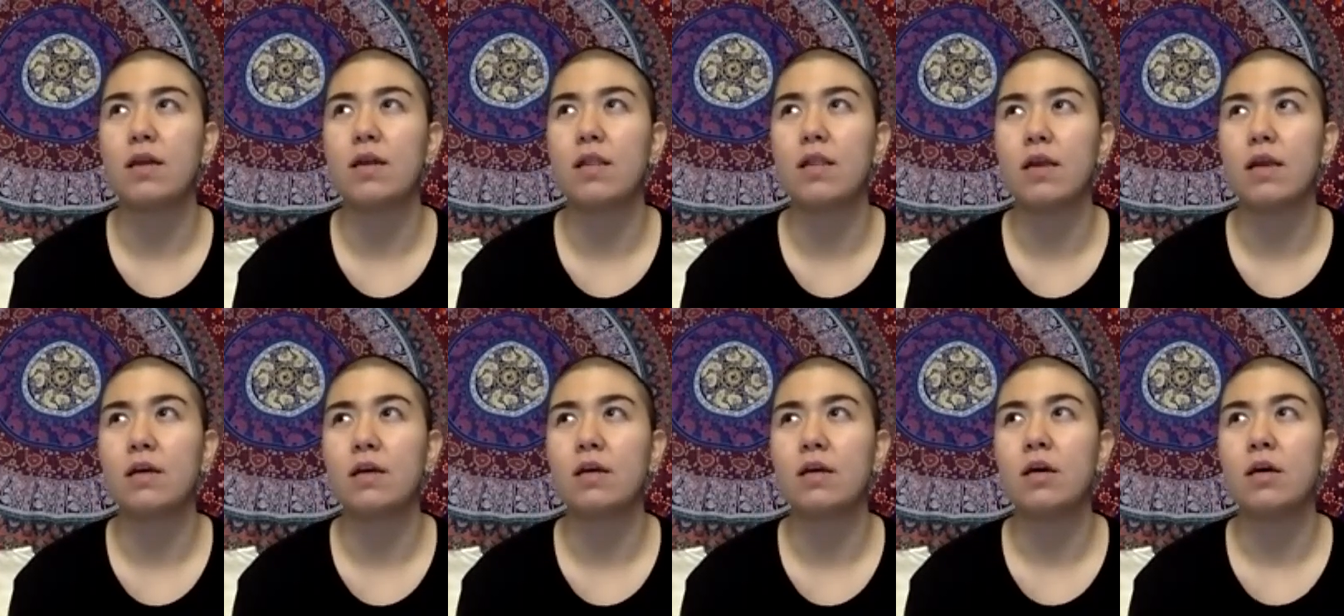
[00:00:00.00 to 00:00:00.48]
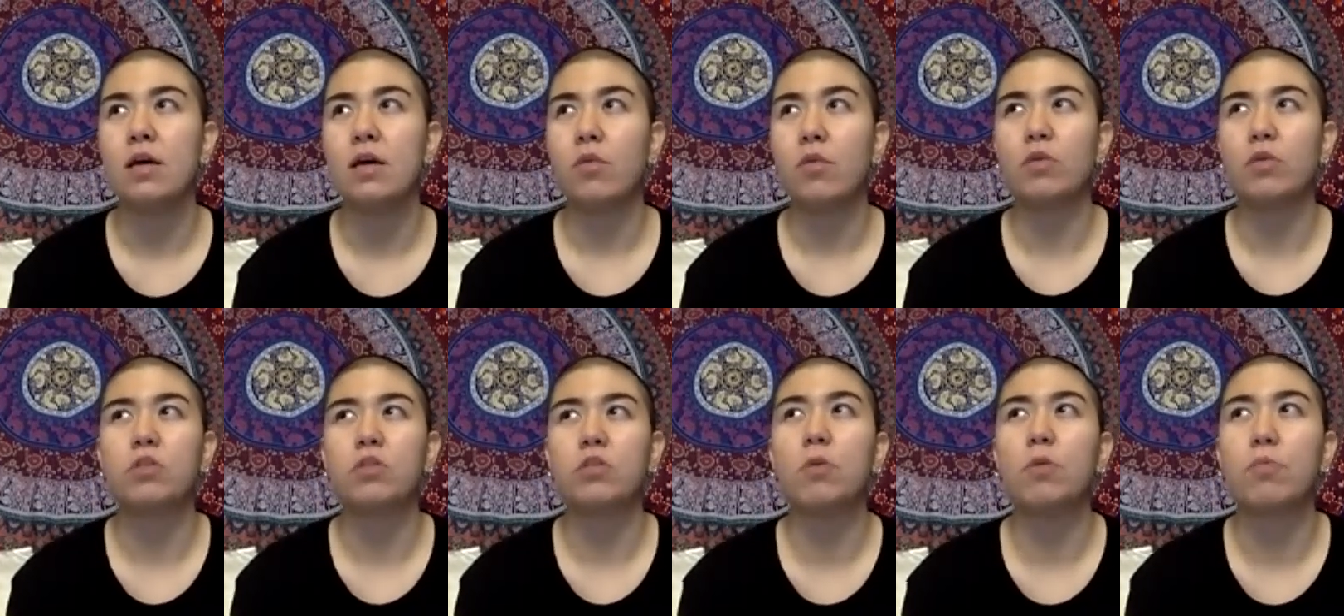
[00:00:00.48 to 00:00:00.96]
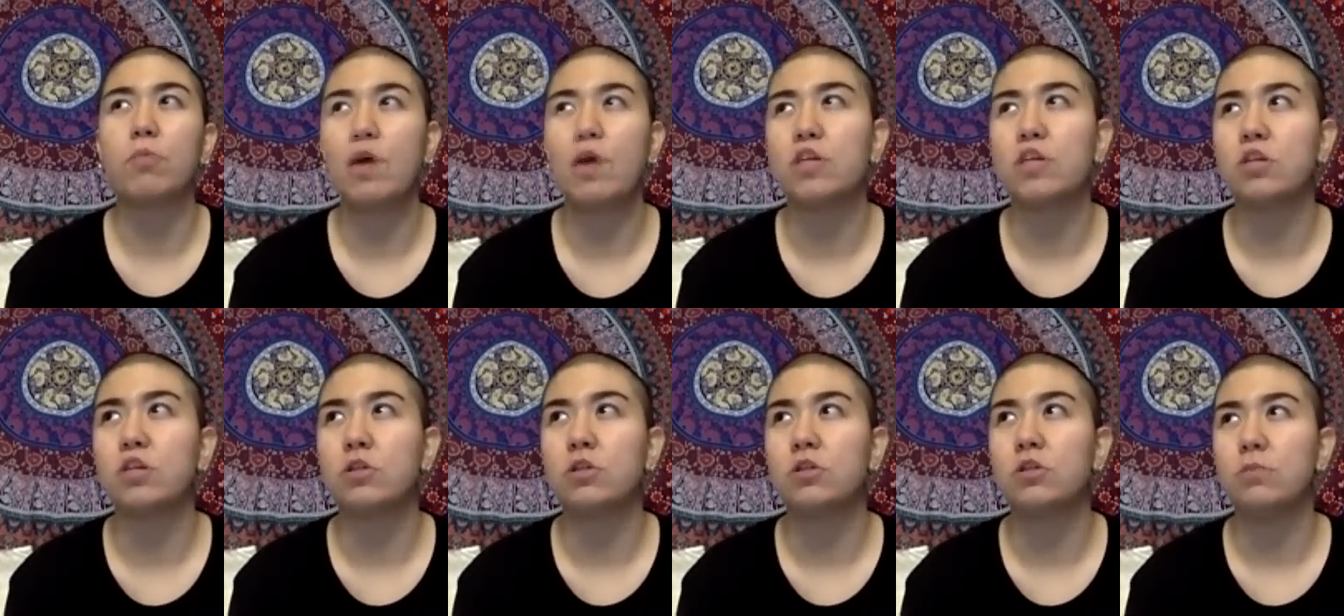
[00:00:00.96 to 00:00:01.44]
Like, we're so
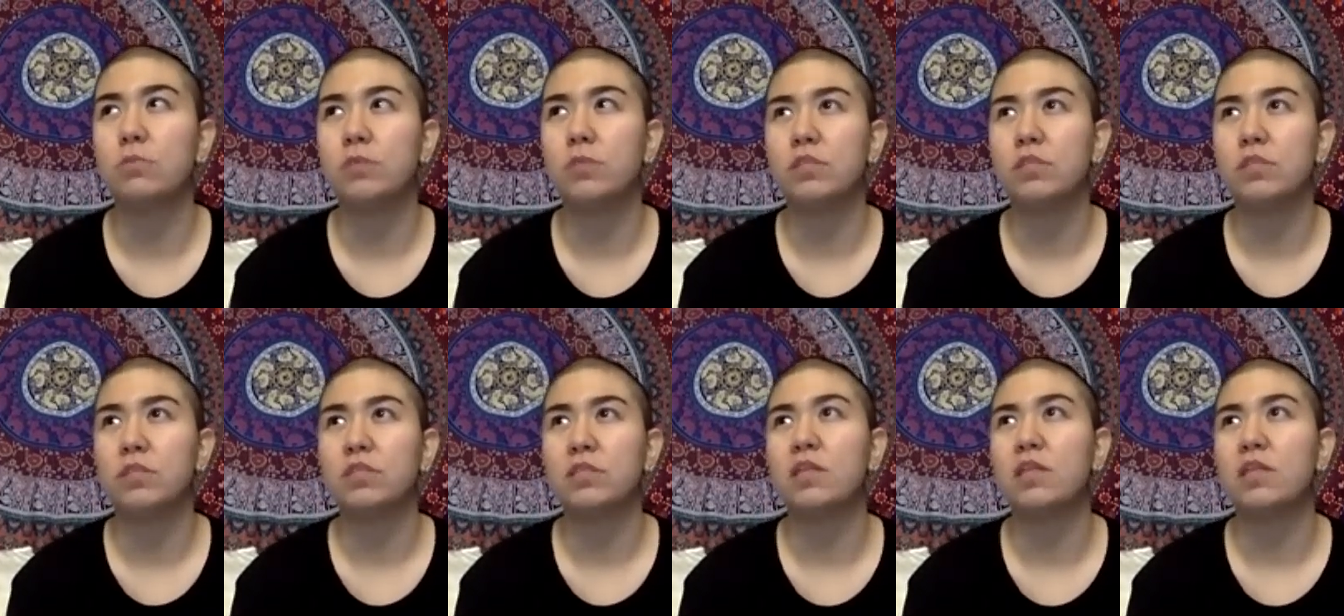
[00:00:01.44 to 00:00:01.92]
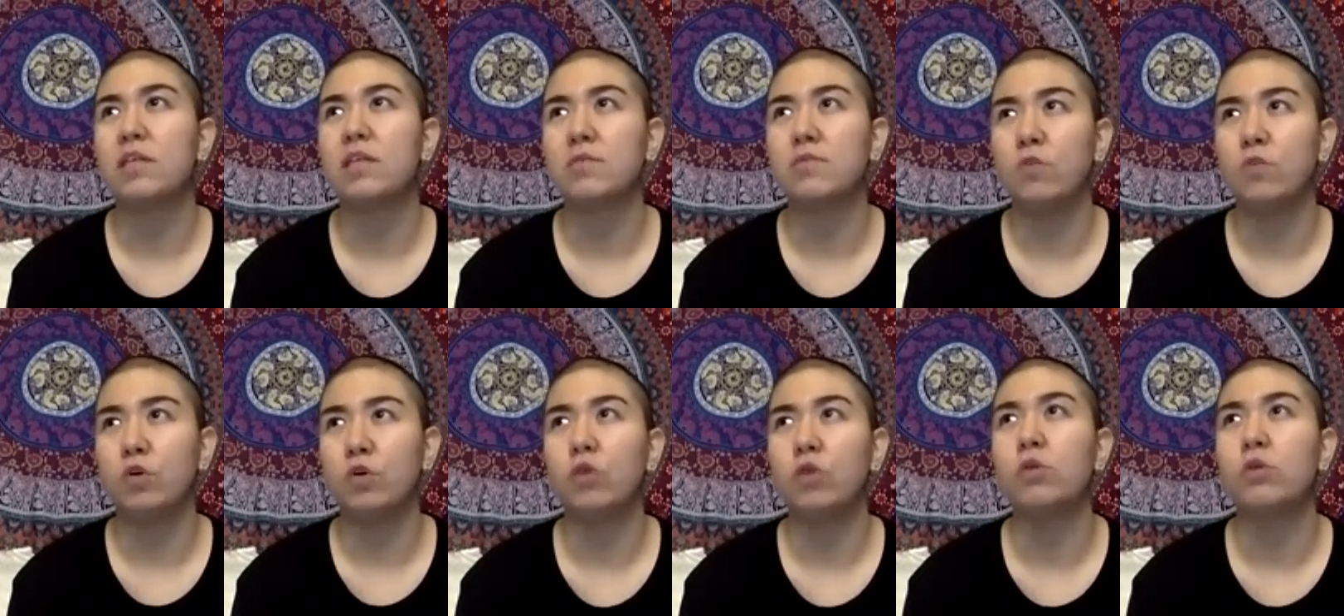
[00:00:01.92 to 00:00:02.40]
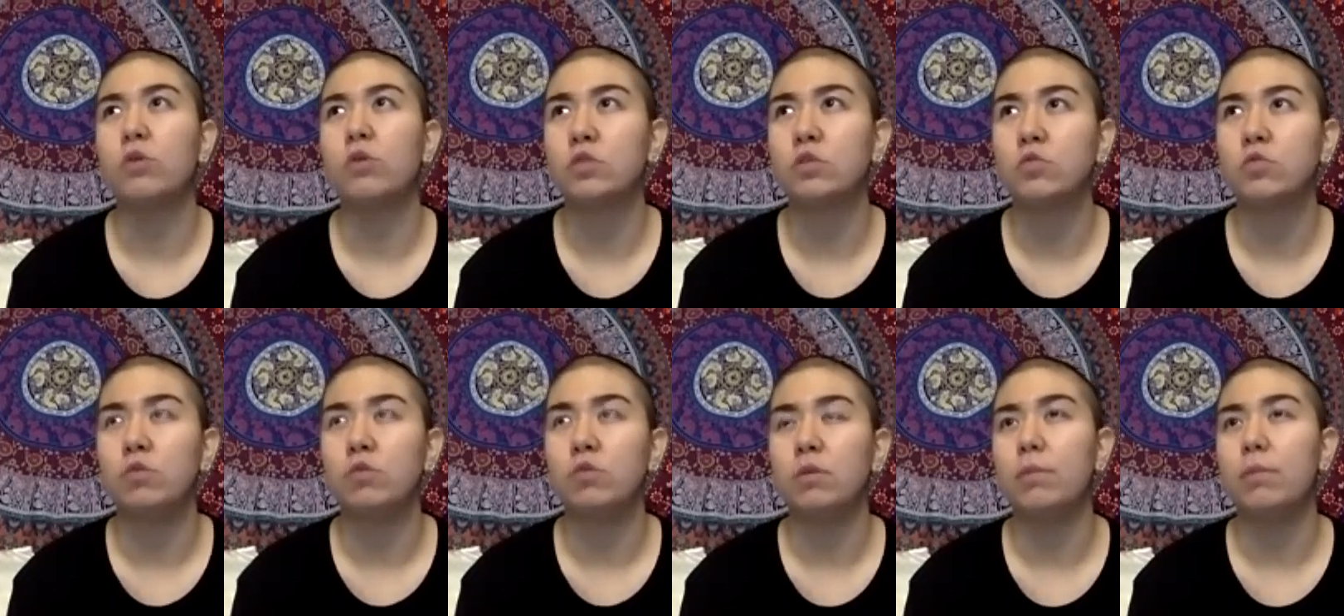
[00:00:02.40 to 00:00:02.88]
pressured to be successful, go to
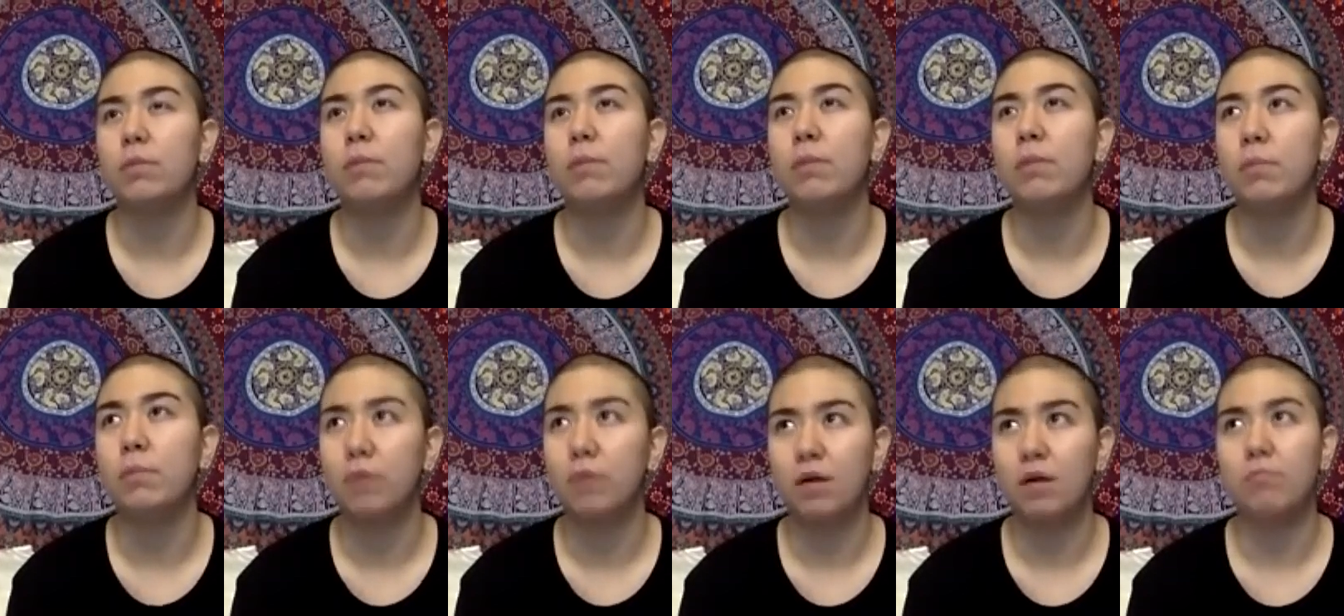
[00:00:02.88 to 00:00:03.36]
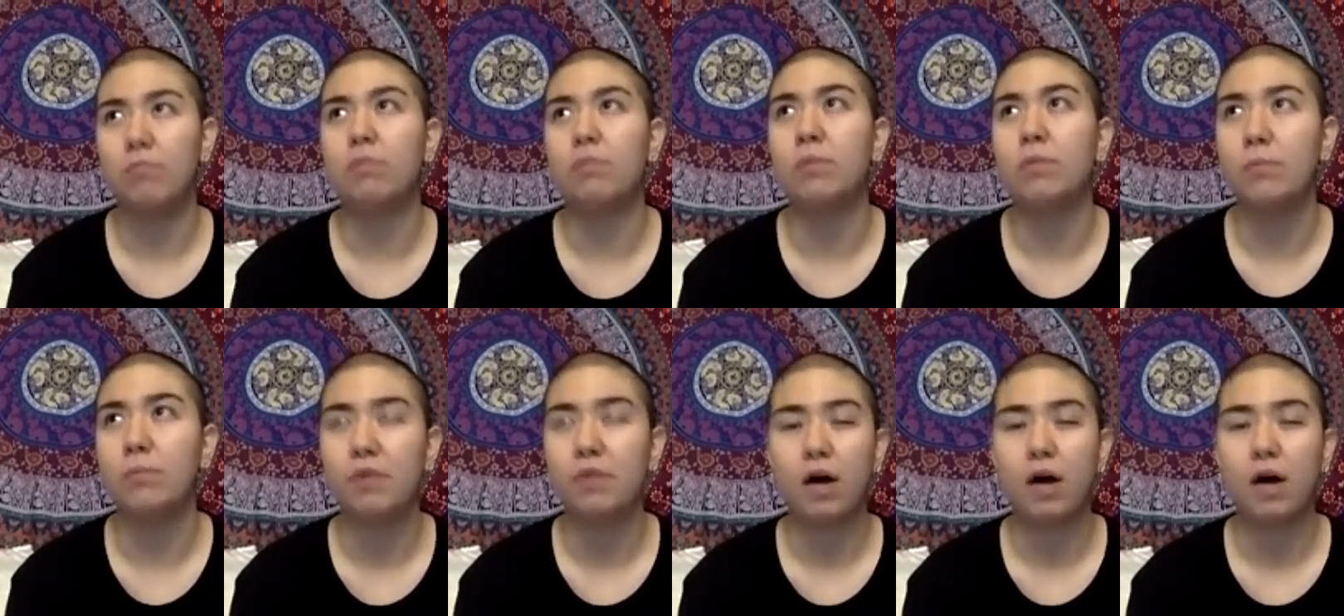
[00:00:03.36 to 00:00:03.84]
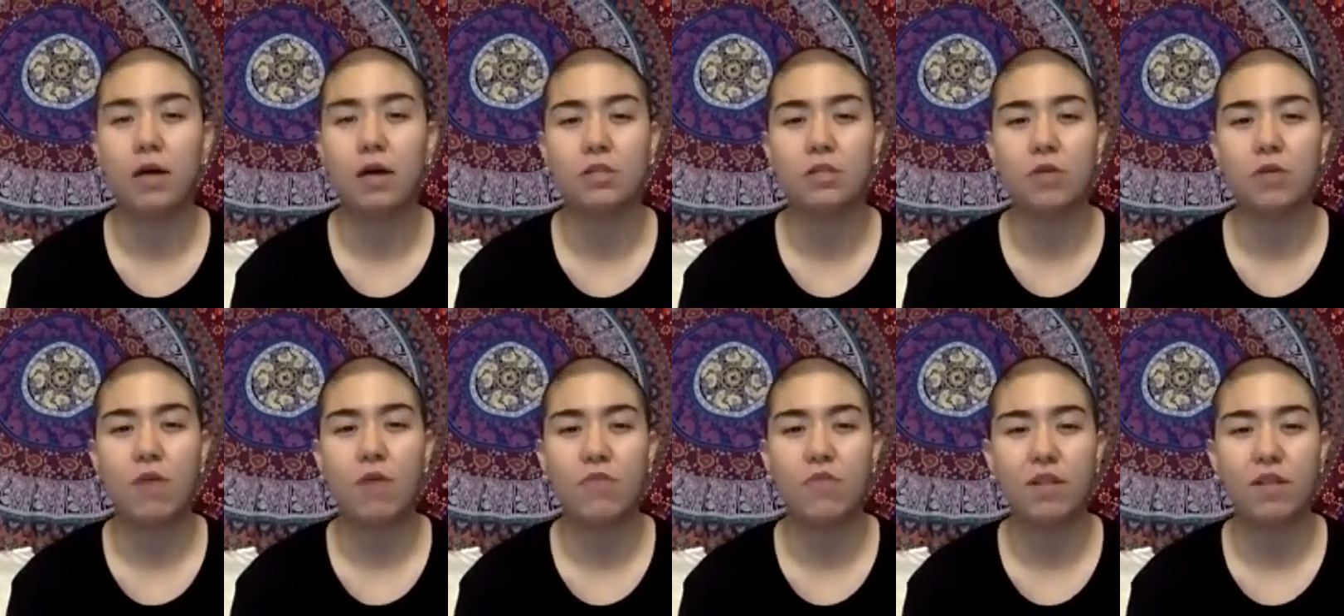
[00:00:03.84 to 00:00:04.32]
school, blah, blah, blah, blah, blah, blah. So
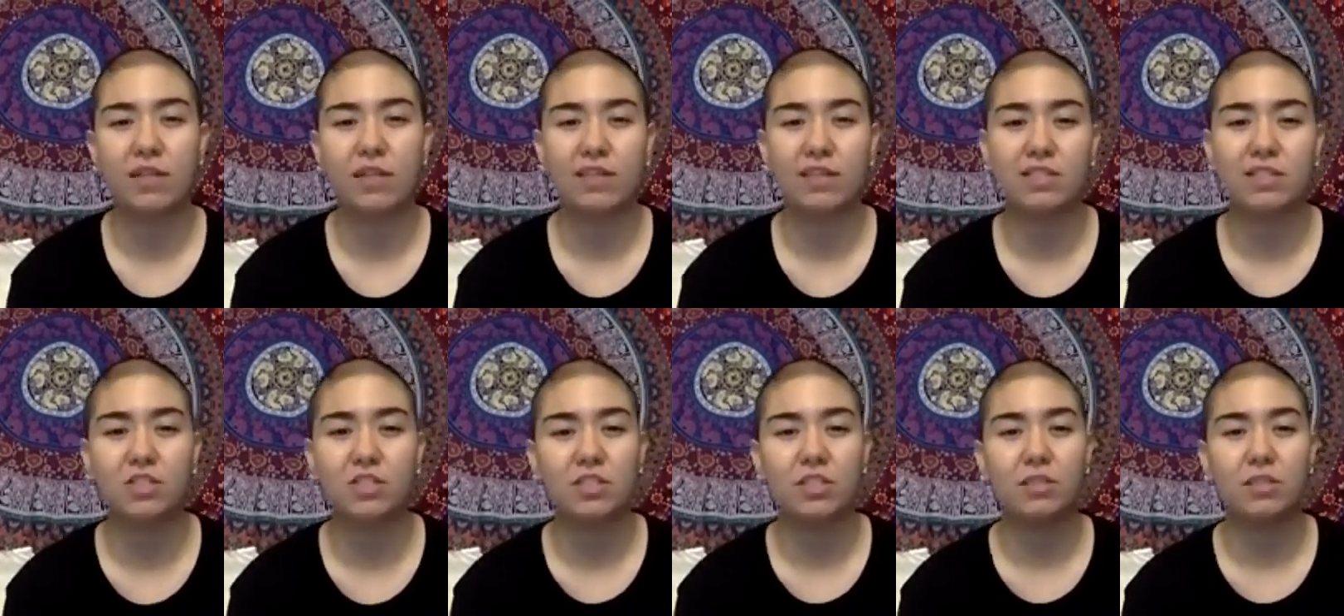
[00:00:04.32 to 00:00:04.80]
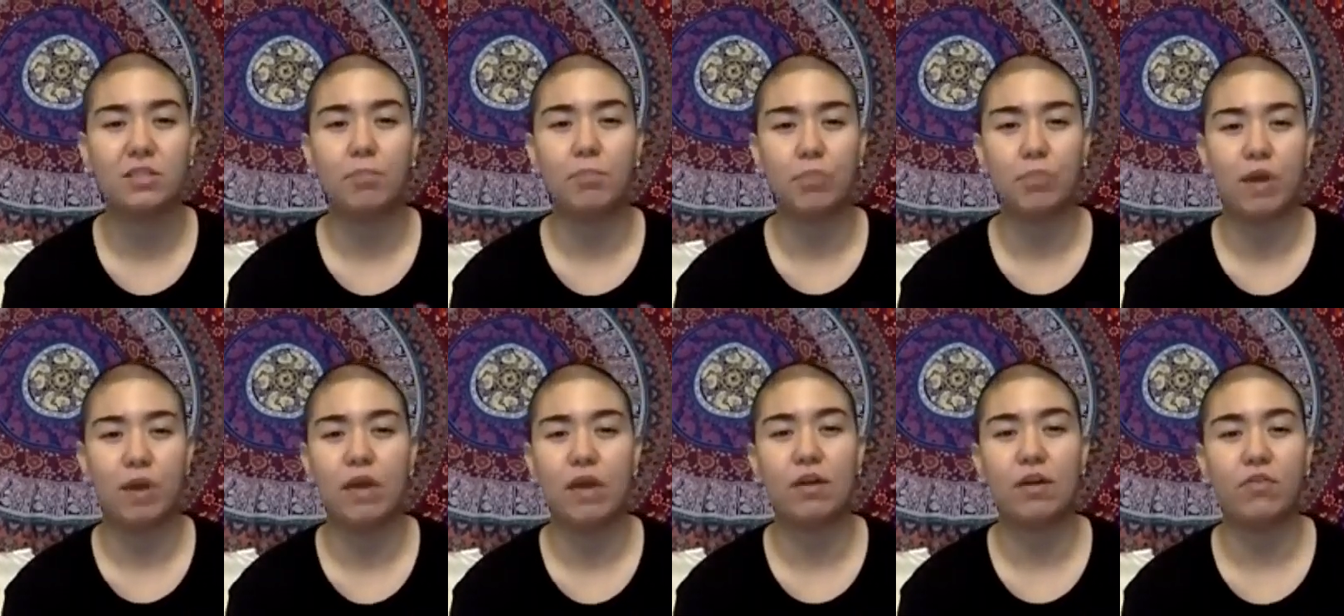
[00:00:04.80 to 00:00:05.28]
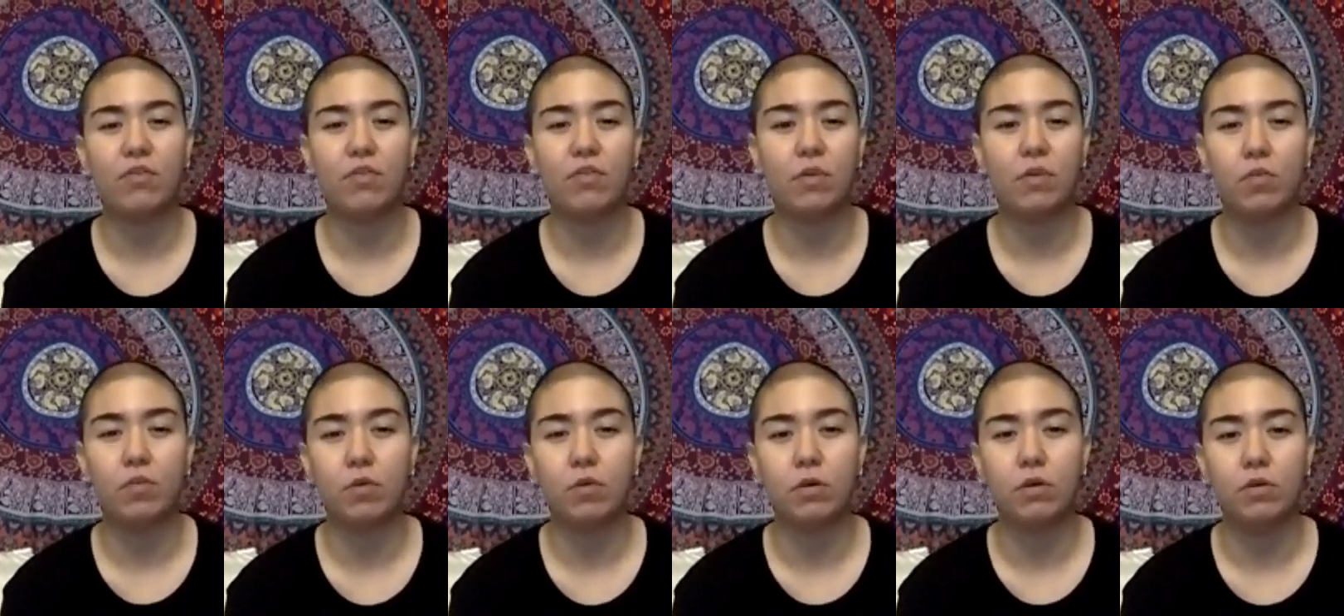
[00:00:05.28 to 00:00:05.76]
I feel like this is just a break for the
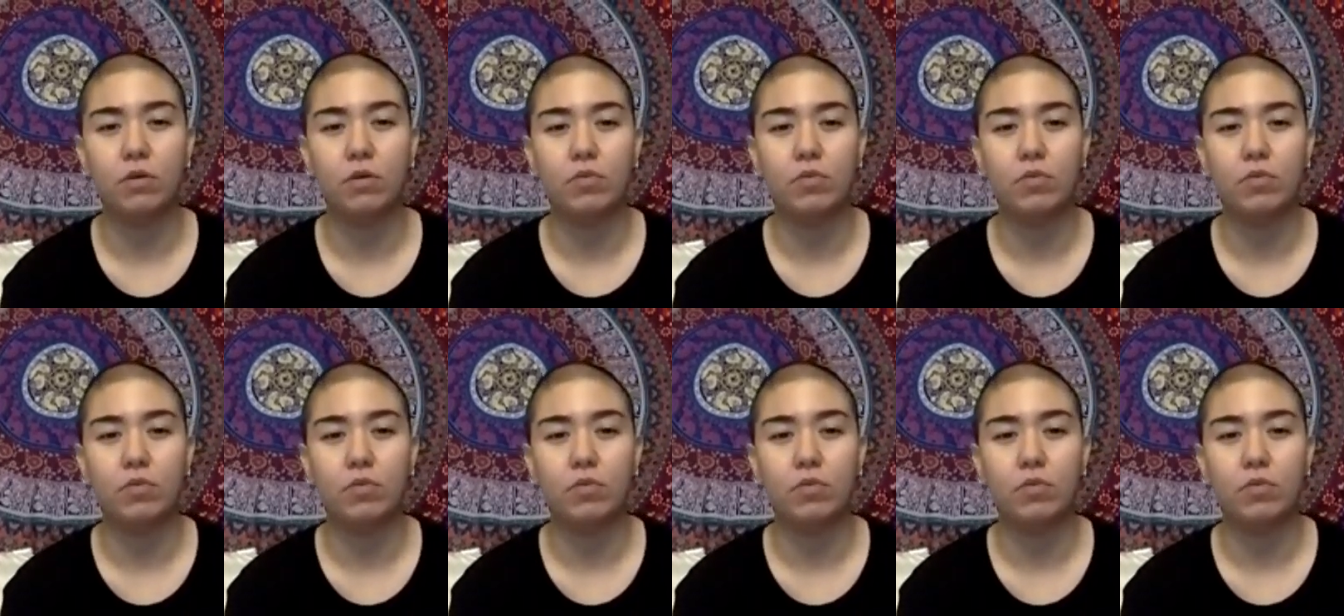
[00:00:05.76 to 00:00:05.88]
world.